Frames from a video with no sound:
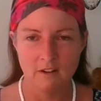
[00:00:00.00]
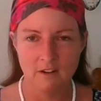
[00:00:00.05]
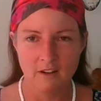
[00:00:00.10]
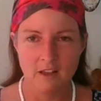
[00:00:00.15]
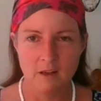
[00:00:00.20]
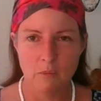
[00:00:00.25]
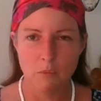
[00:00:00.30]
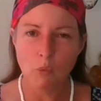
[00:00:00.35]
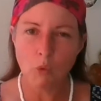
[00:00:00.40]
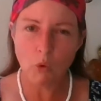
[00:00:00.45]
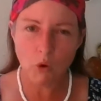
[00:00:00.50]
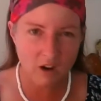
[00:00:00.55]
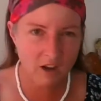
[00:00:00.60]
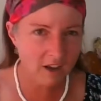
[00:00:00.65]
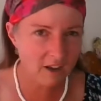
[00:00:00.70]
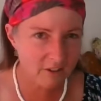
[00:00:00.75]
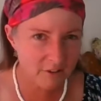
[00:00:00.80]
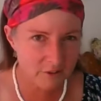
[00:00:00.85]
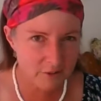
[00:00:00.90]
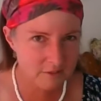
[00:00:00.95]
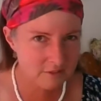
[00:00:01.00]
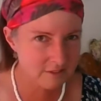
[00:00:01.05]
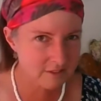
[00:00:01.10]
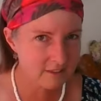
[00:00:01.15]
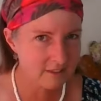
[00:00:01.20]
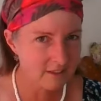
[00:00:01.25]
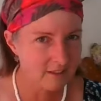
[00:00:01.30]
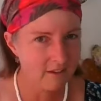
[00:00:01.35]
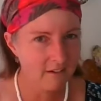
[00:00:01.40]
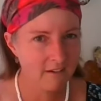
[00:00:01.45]
more colors
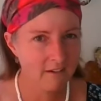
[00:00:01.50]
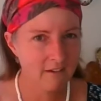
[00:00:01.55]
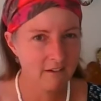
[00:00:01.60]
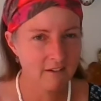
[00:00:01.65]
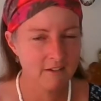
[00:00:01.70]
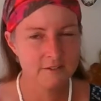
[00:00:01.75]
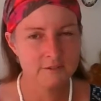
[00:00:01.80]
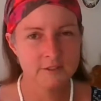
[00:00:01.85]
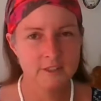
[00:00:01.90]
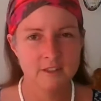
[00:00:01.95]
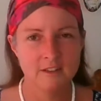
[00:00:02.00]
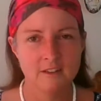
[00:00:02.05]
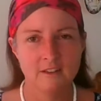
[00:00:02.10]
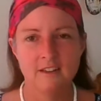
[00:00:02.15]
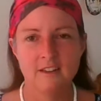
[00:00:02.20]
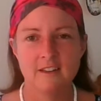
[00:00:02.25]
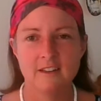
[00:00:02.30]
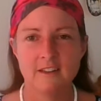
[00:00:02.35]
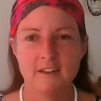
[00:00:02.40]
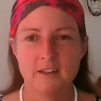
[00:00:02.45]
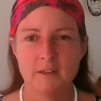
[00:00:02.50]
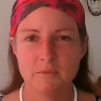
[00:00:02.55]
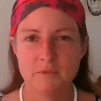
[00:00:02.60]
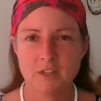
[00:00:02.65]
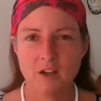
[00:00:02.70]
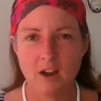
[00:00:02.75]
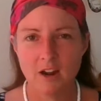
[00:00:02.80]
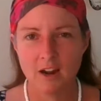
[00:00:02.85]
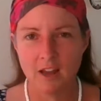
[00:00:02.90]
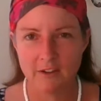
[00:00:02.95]
in there to
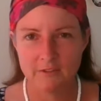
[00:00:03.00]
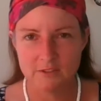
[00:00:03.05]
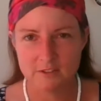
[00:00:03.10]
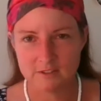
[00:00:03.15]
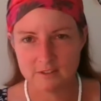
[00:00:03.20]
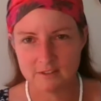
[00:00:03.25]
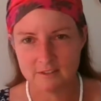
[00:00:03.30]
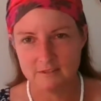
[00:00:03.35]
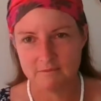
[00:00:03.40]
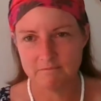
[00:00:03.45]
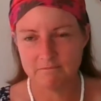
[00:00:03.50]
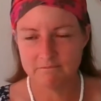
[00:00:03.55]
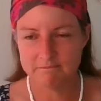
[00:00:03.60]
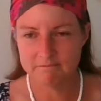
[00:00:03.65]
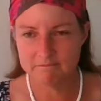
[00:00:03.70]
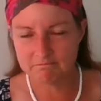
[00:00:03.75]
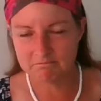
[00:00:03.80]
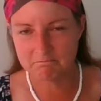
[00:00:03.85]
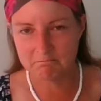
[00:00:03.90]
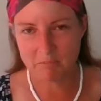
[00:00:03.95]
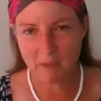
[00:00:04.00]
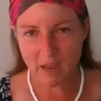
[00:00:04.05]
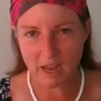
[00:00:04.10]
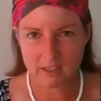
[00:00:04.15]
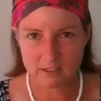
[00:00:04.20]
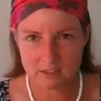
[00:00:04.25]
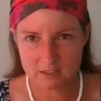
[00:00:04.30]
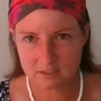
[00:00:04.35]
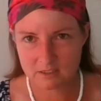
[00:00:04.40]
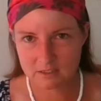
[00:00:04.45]
kind of have to
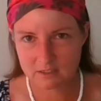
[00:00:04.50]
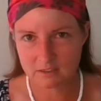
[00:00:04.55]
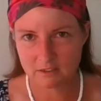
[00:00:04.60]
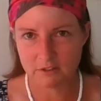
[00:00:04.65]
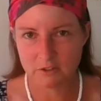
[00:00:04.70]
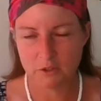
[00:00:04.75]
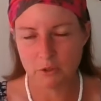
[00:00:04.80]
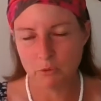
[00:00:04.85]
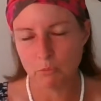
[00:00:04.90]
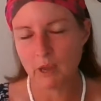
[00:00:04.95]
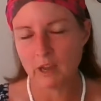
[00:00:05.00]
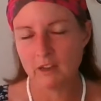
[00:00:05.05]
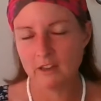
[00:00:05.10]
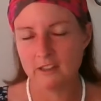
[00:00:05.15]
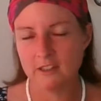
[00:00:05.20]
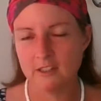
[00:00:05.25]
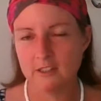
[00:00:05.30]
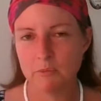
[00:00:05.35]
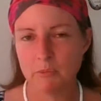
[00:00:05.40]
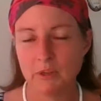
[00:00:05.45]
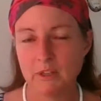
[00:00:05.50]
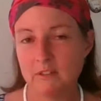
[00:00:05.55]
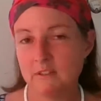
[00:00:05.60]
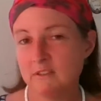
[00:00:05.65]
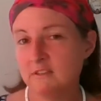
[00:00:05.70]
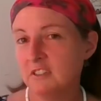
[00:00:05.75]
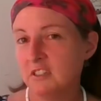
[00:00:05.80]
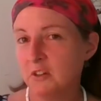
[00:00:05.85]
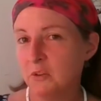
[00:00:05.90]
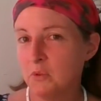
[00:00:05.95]
match on your palette, but
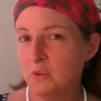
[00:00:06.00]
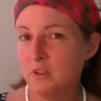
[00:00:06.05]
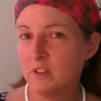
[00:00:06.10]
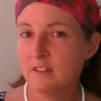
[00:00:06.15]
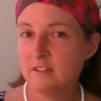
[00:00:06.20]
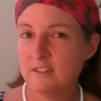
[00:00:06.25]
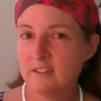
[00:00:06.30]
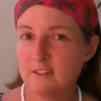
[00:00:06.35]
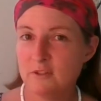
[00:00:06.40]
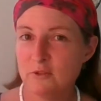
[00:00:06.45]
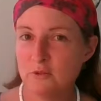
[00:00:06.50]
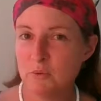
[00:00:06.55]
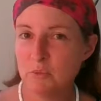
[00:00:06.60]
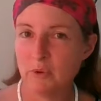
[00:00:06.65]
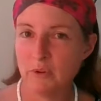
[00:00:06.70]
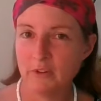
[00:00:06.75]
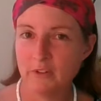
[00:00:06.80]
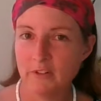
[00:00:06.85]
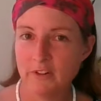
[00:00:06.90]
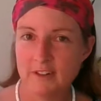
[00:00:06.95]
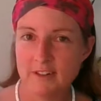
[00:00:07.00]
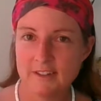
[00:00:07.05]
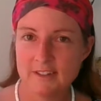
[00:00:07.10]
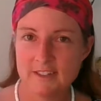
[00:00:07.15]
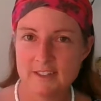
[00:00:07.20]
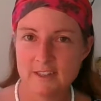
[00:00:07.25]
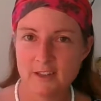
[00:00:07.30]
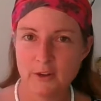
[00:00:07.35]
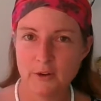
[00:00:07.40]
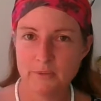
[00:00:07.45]
it's doable, right?
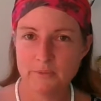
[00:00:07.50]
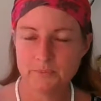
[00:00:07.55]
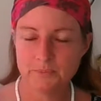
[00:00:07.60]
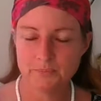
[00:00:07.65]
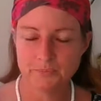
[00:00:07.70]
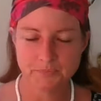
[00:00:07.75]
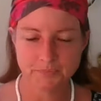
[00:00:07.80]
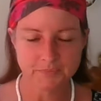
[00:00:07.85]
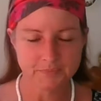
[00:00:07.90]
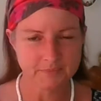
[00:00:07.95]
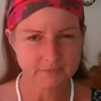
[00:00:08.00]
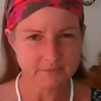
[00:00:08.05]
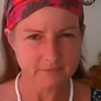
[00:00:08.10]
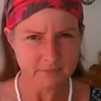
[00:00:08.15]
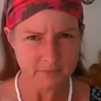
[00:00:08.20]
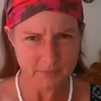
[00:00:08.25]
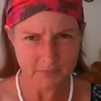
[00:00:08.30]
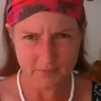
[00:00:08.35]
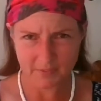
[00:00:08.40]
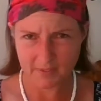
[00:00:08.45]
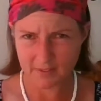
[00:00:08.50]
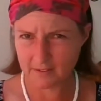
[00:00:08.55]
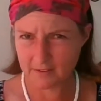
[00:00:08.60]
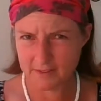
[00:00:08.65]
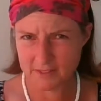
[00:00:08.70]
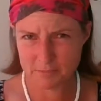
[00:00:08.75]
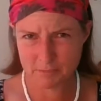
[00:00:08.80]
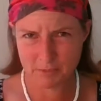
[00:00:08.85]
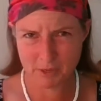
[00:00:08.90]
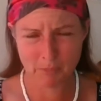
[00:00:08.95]
So
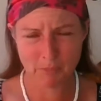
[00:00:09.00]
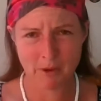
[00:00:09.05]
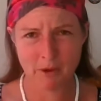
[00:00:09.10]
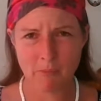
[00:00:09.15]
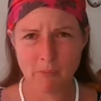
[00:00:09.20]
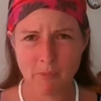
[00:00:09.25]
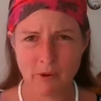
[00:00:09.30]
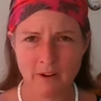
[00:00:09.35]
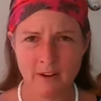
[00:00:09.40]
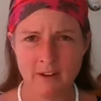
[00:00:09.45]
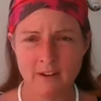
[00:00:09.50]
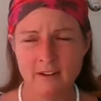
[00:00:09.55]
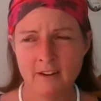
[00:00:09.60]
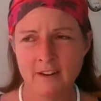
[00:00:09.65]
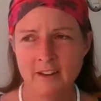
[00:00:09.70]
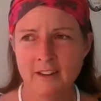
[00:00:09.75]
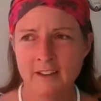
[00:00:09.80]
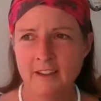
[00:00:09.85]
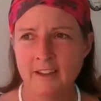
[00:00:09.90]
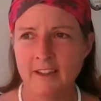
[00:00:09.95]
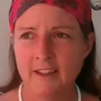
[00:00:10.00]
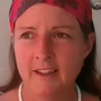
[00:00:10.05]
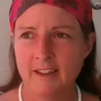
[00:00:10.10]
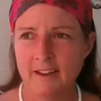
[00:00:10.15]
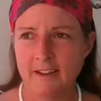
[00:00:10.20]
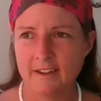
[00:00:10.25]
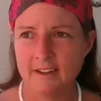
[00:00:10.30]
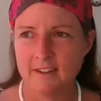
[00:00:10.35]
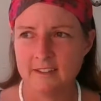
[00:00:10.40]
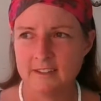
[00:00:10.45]
this big pink bunny,
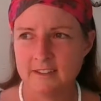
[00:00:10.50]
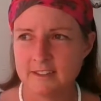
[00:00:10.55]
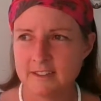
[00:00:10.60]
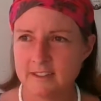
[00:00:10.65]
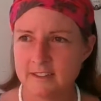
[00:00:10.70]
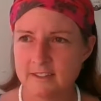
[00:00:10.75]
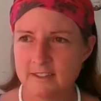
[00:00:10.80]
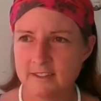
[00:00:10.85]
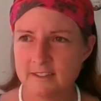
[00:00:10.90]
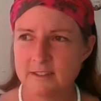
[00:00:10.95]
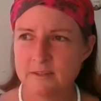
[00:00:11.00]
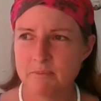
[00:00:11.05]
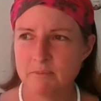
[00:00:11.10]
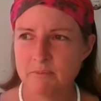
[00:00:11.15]
and this